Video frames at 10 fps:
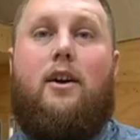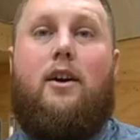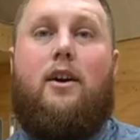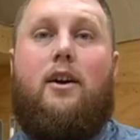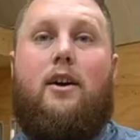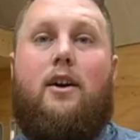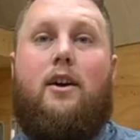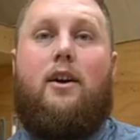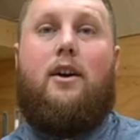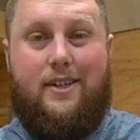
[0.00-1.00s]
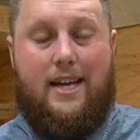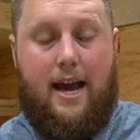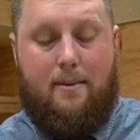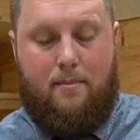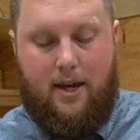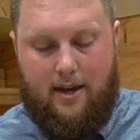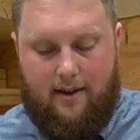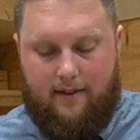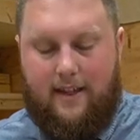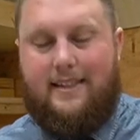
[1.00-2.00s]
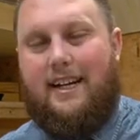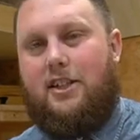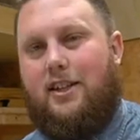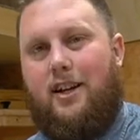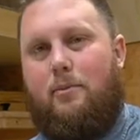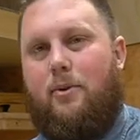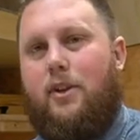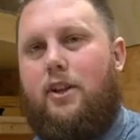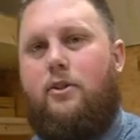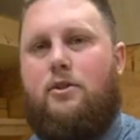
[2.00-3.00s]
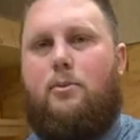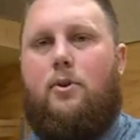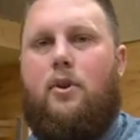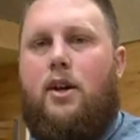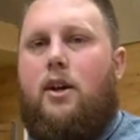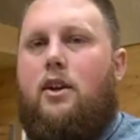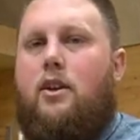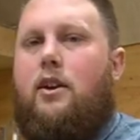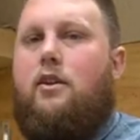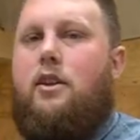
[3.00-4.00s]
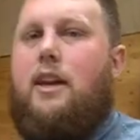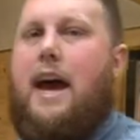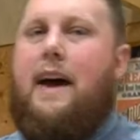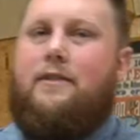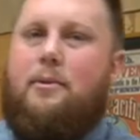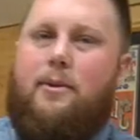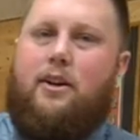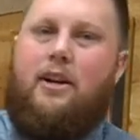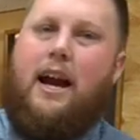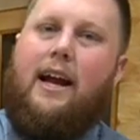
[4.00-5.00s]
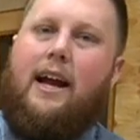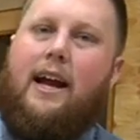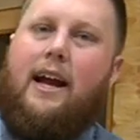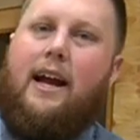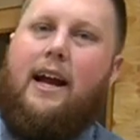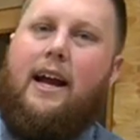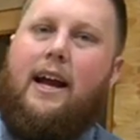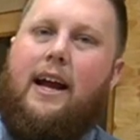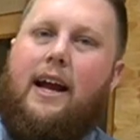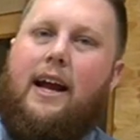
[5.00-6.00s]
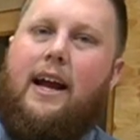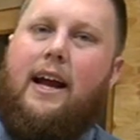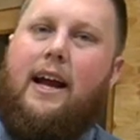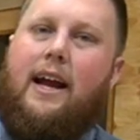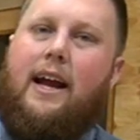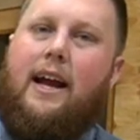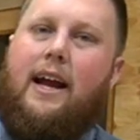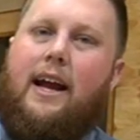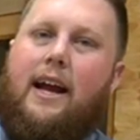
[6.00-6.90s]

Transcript: full lid every time. That's actually gonna be really usable. You, you have to be, you're kind of limited on like what kind of pockets you